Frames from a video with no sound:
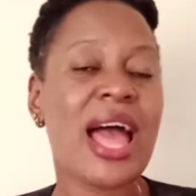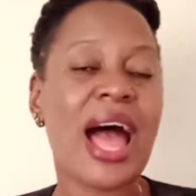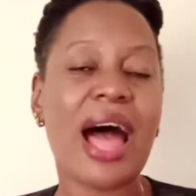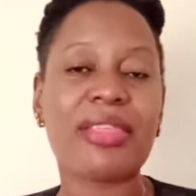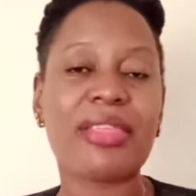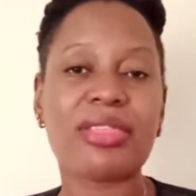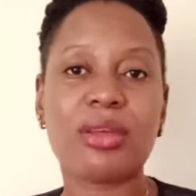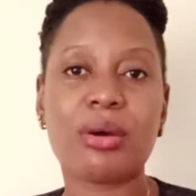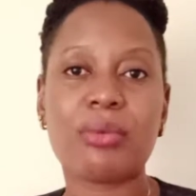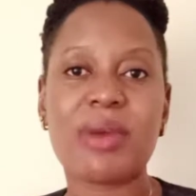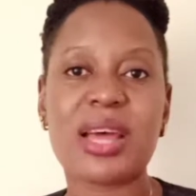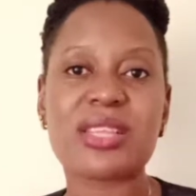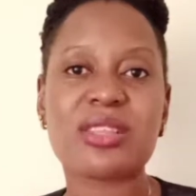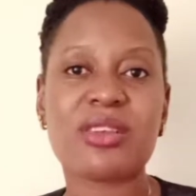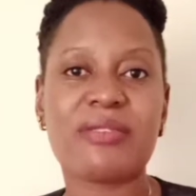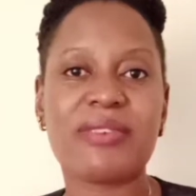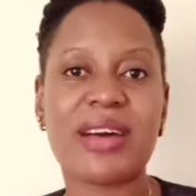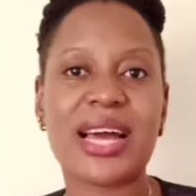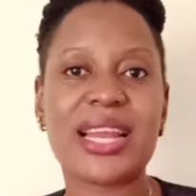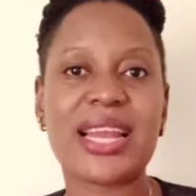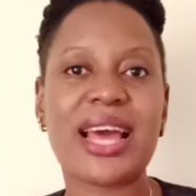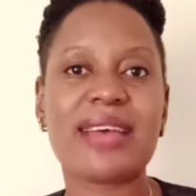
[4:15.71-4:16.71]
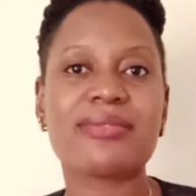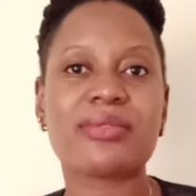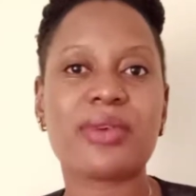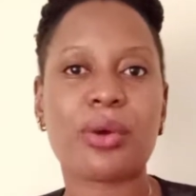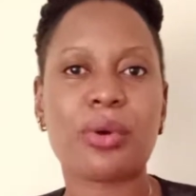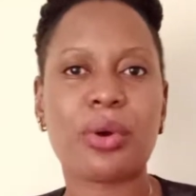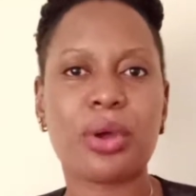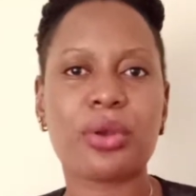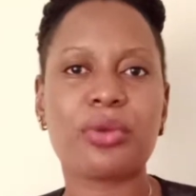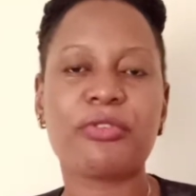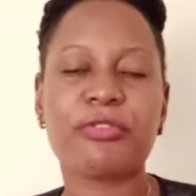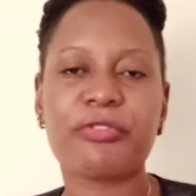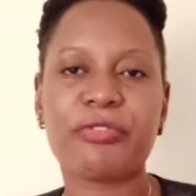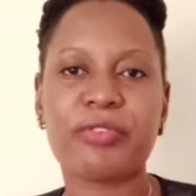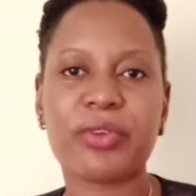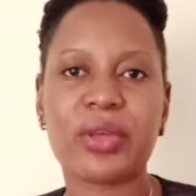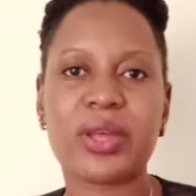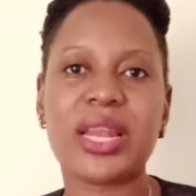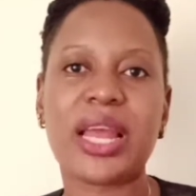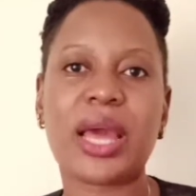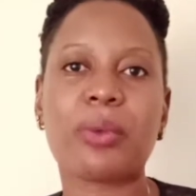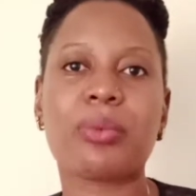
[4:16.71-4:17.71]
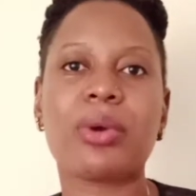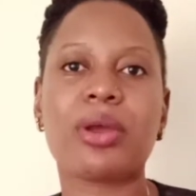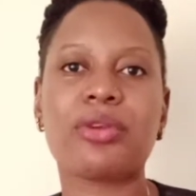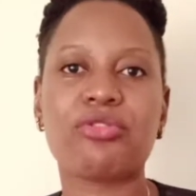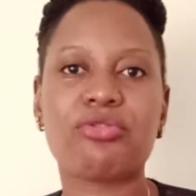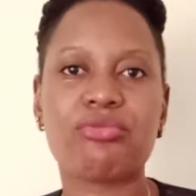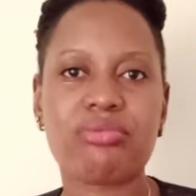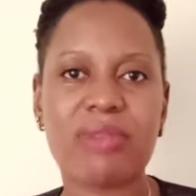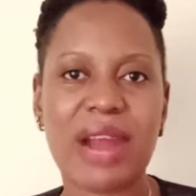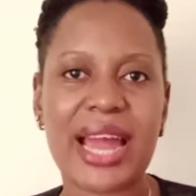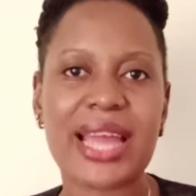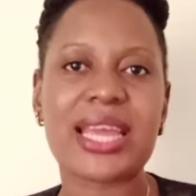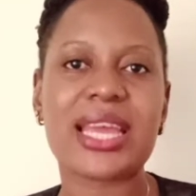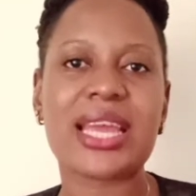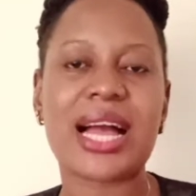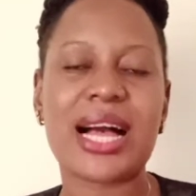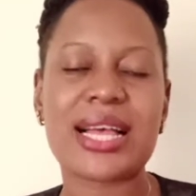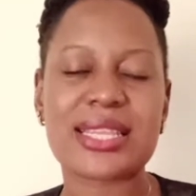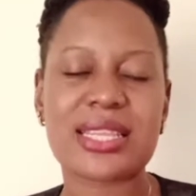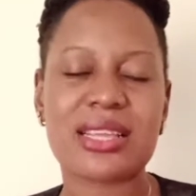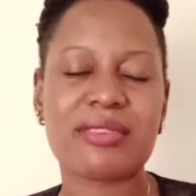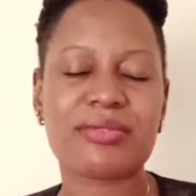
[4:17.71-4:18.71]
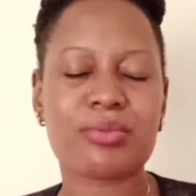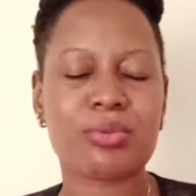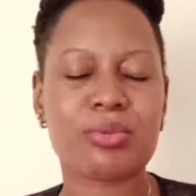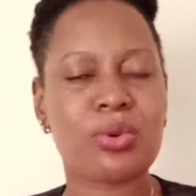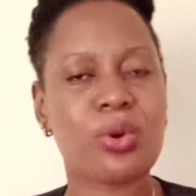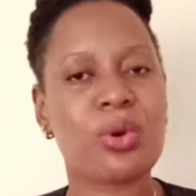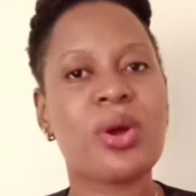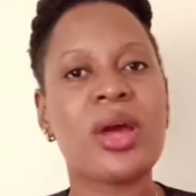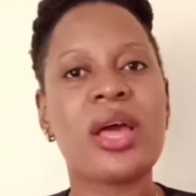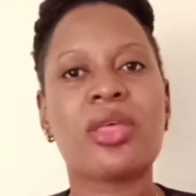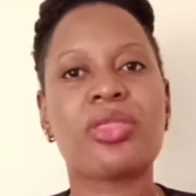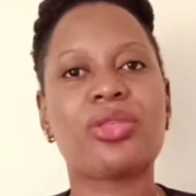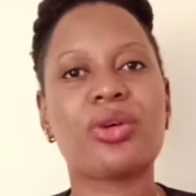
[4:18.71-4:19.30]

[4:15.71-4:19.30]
and the rest of our lives, we're going to feel like we're dragging ourselves through